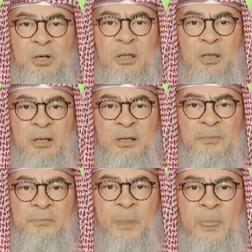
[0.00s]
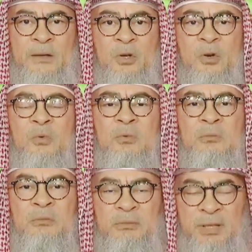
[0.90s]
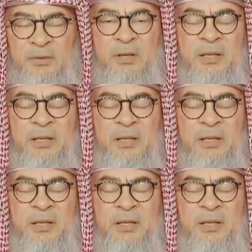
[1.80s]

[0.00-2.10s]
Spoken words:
earth. So give